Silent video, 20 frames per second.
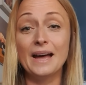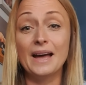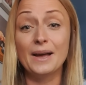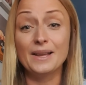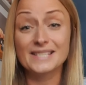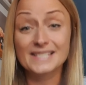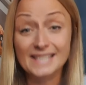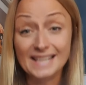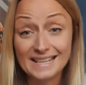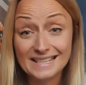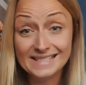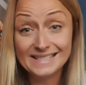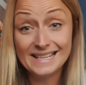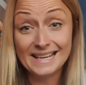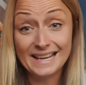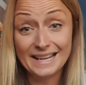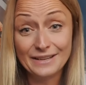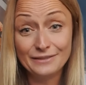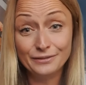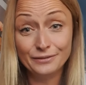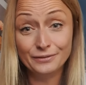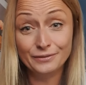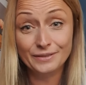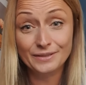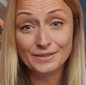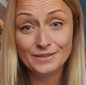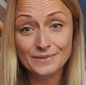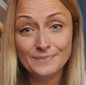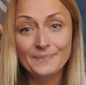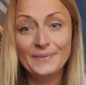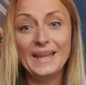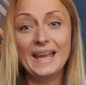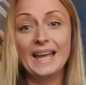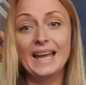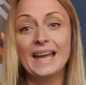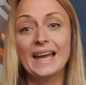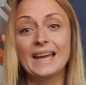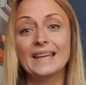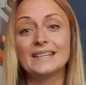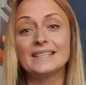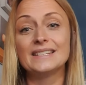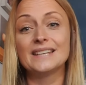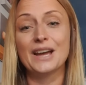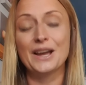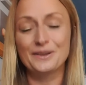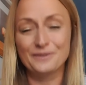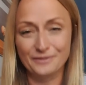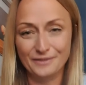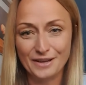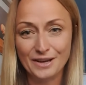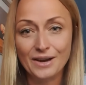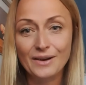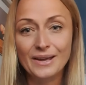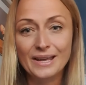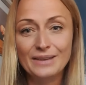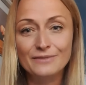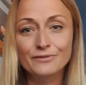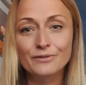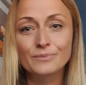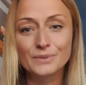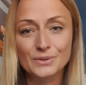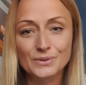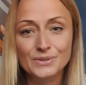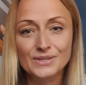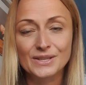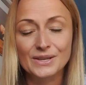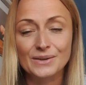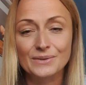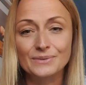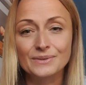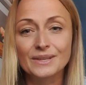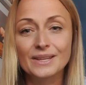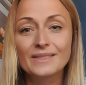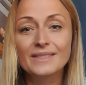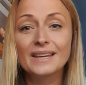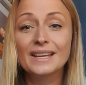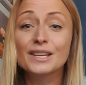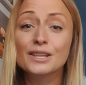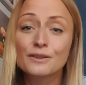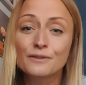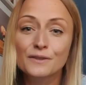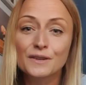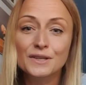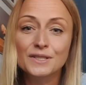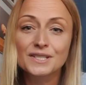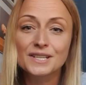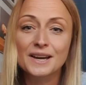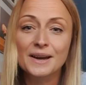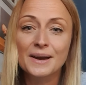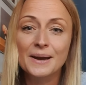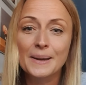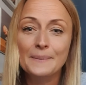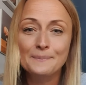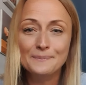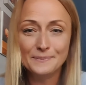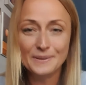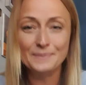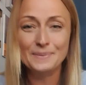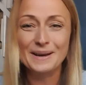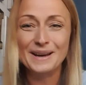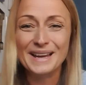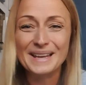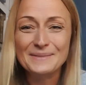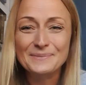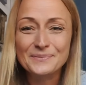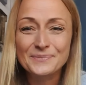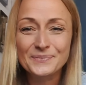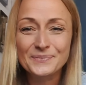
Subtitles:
Stay safe, and hopefully I'll hear from you soon. Thank you for your time. Bye bye.